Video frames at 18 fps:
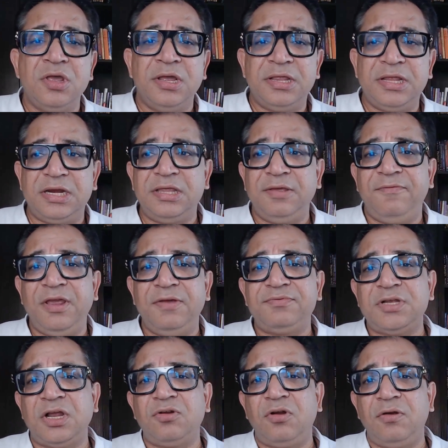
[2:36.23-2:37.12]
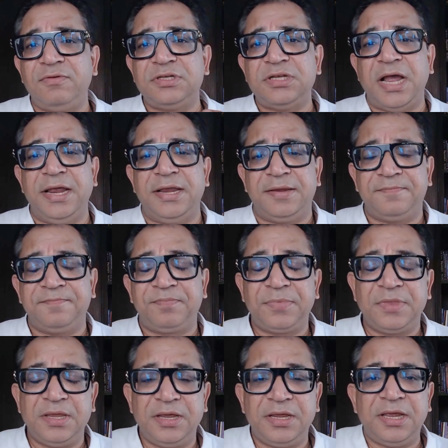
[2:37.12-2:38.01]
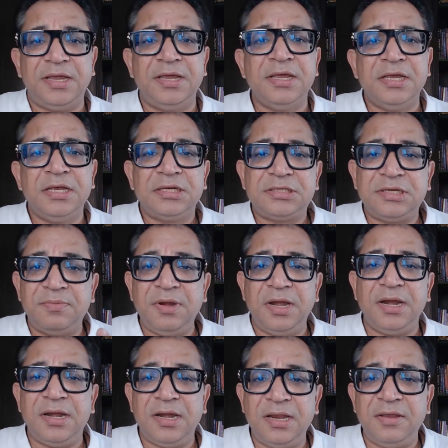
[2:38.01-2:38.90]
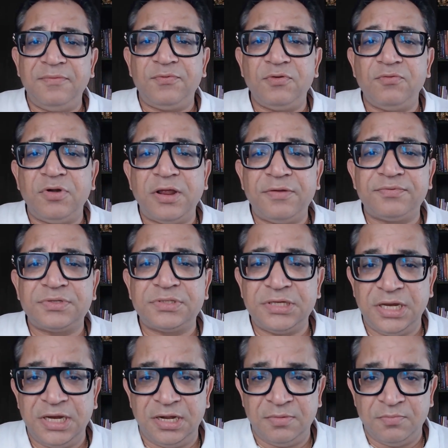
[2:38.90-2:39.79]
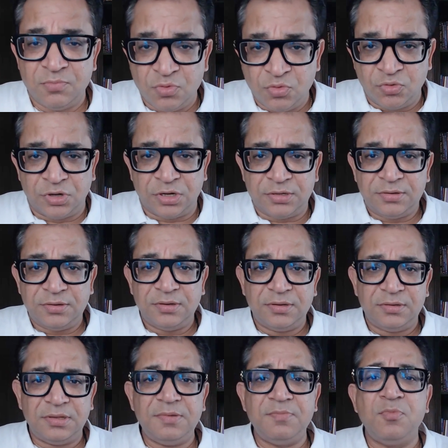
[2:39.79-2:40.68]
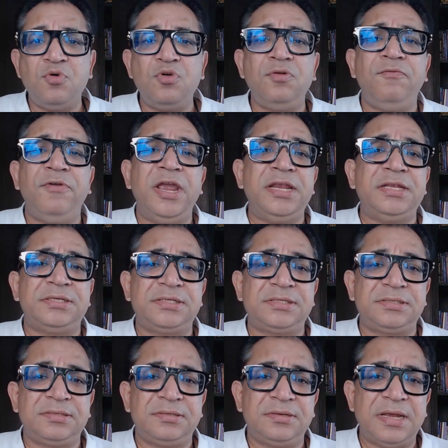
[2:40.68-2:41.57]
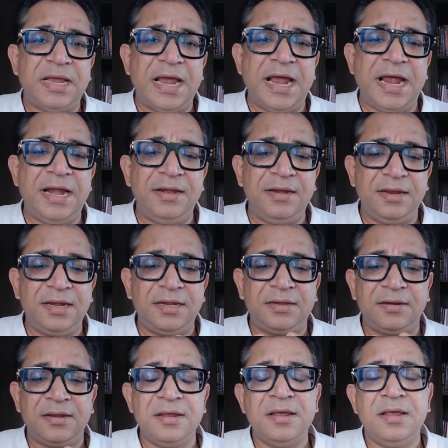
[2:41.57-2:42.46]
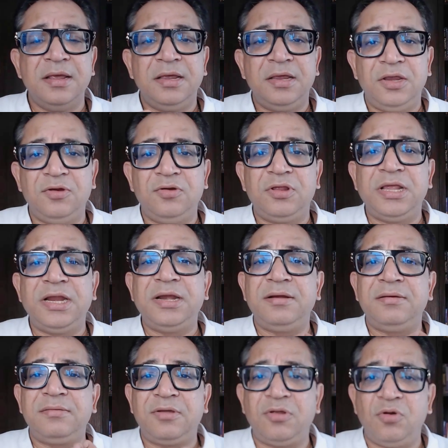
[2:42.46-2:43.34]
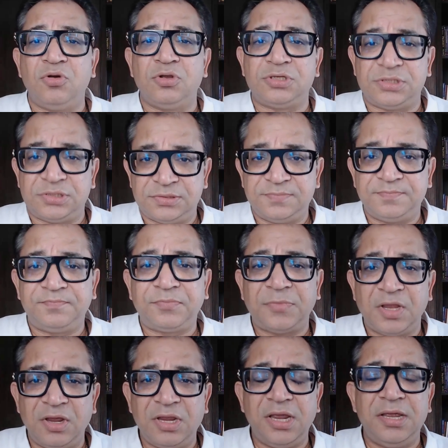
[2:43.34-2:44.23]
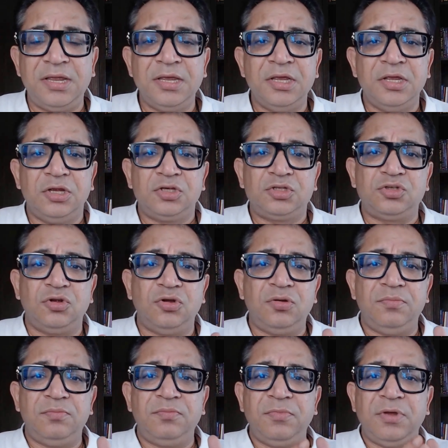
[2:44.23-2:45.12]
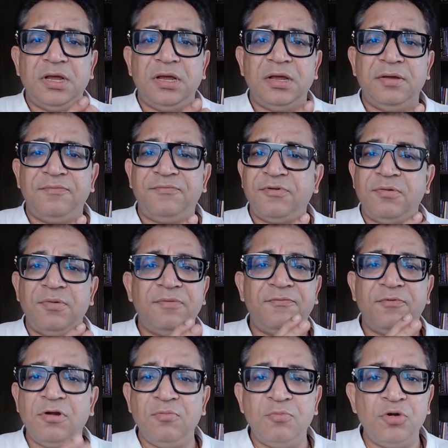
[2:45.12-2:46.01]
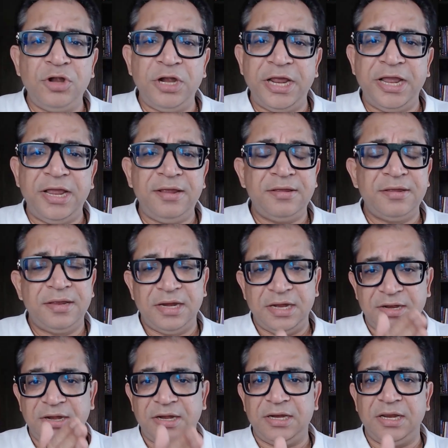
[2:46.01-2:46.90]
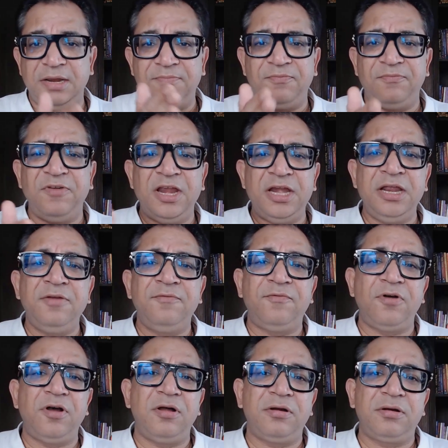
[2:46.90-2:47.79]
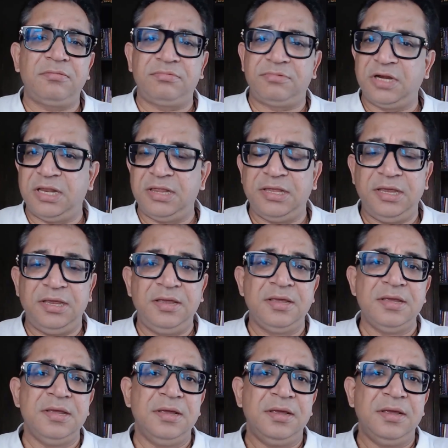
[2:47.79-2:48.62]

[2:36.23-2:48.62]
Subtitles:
that the waves are always high. Okay. Similarly, if you would have seen moon, the moon wanes and it then grows. Okay, so from a full moon day, it will keep waning for till the